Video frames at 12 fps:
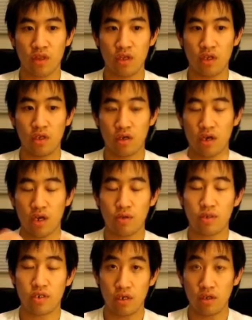the guy who
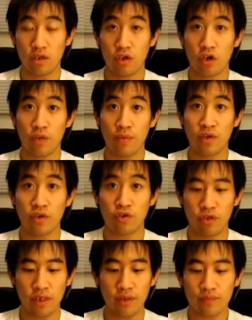was doing the
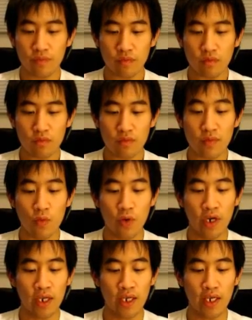documentary,
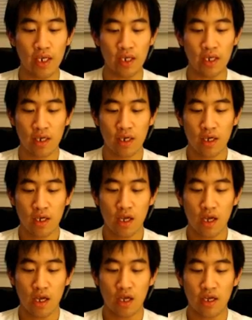when he
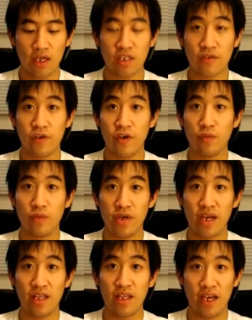interviewed
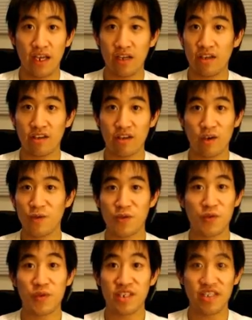me at the end, I
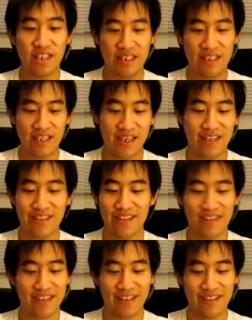was almost in
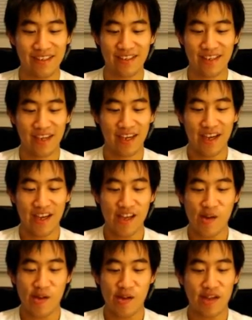tears, because
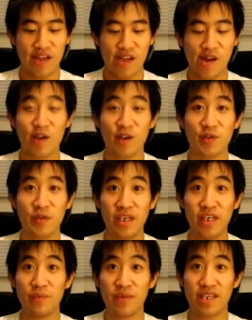he asked
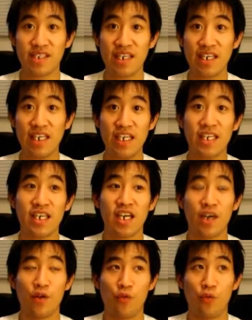me basically
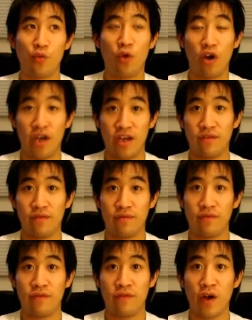what I had
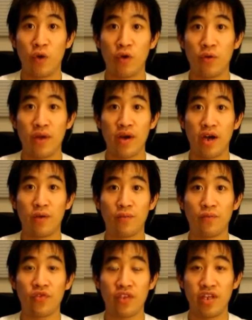felt about
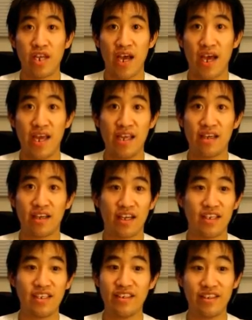the day,
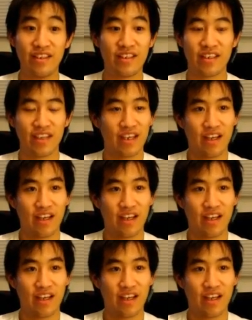and